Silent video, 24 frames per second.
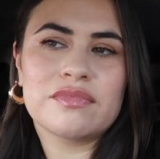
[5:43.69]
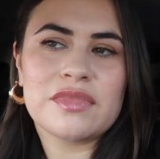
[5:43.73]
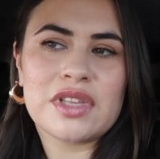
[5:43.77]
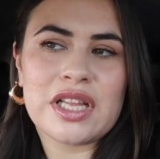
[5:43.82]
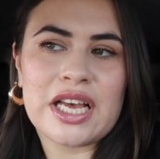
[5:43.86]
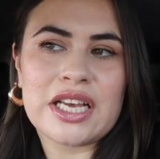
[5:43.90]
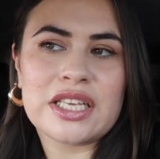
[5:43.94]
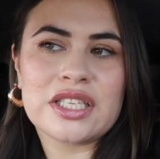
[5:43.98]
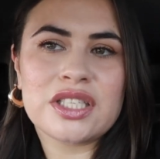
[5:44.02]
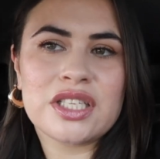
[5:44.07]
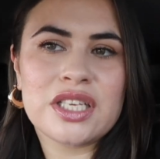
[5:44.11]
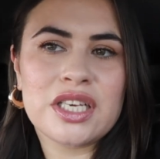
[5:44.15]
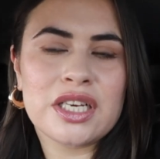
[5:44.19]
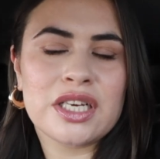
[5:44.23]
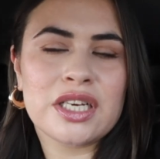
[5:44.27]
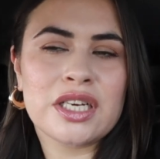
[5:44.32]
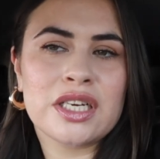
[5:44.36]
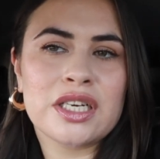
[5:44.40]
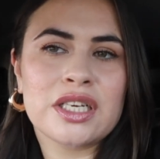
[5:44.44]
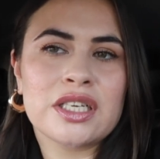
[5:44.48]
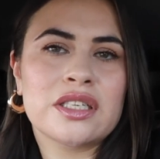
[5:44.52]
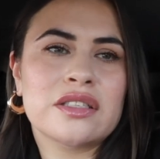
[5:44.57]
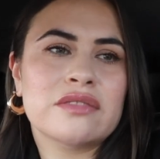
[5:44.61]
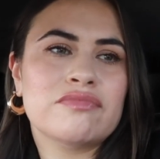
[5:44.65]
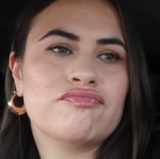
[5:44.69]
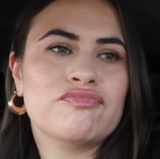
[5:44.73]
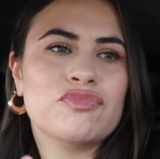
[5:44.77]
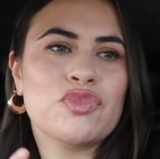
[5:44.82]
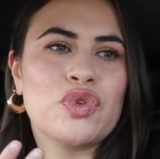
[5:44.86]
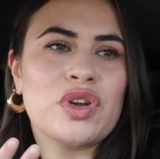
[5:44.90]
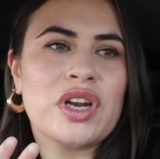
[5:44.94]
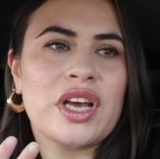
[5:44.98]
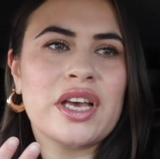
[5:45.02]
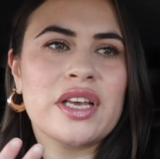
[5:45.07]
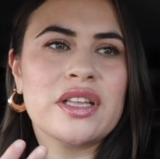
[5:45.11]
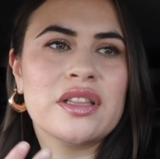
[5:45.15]
Last year
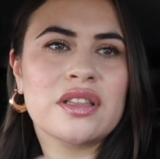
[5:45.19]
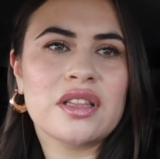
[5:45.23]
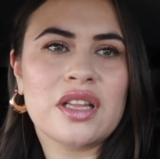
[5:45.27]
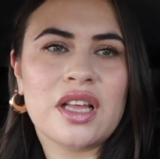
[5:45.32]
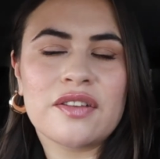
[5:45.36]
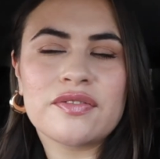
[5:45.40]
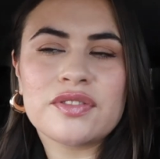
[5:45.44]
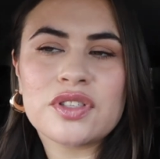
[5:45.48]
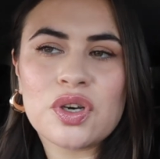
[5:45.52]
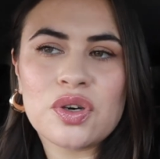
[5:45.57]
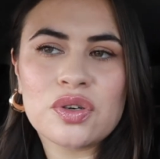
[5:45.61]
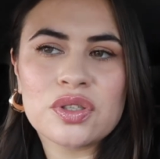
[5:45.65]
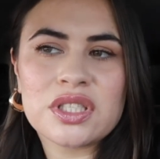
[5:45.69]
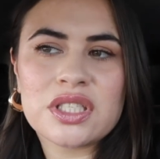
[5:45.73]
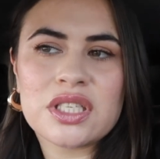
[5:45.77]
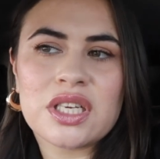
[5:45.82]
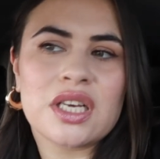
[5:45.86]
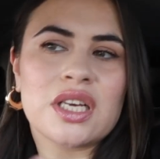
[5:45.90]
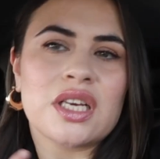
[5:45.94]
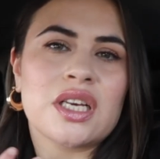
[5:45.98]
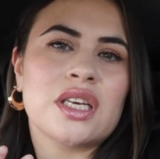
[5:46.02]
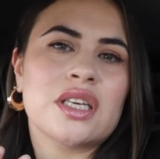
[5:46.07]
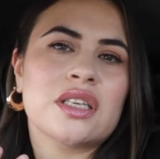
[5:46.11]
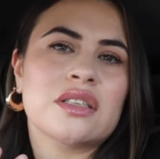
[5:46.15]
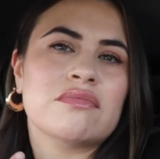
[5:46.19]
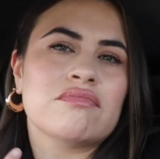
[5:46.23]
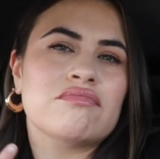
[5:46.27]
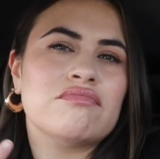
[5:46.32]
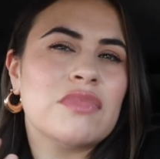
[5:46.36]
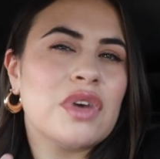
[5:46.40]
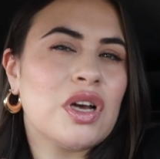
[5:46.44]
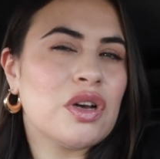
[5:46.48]
when I left Ulta,